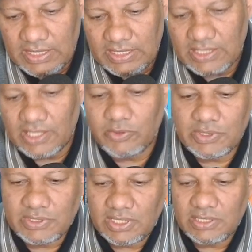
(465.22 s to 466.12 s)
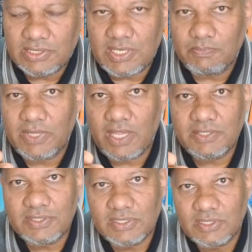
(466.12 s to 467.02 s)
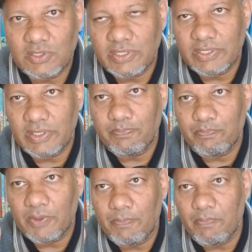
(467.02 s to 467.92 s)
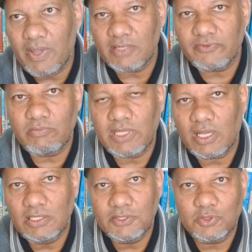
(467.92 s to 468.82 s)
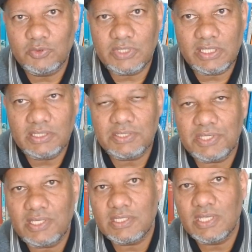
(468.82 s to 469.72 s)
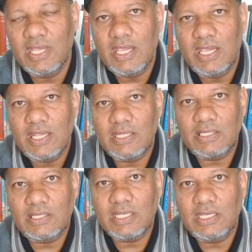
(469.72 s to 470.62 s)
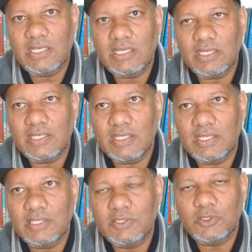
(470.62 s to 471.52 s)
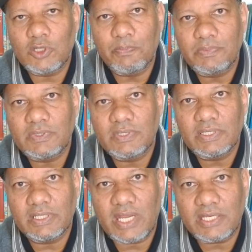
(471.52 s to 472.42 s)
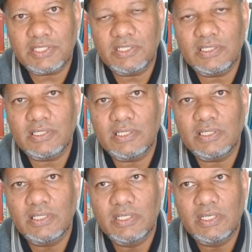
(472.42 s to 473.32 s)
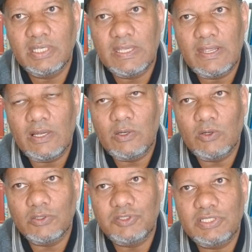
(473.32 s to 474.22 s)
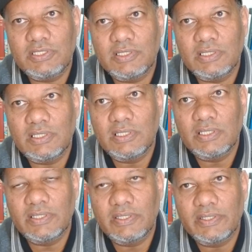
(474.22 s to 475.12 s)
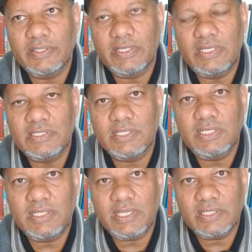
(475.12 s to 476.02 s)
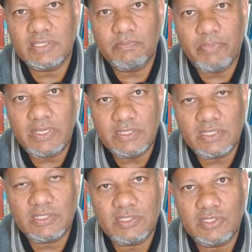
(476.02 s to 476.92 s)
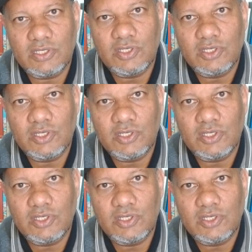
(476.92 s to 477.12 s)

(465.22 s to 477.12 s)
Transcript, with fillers: in other words, they set their apart from the Ahl Sunnah in the sense that they adopt rational, logical reasoning as a basis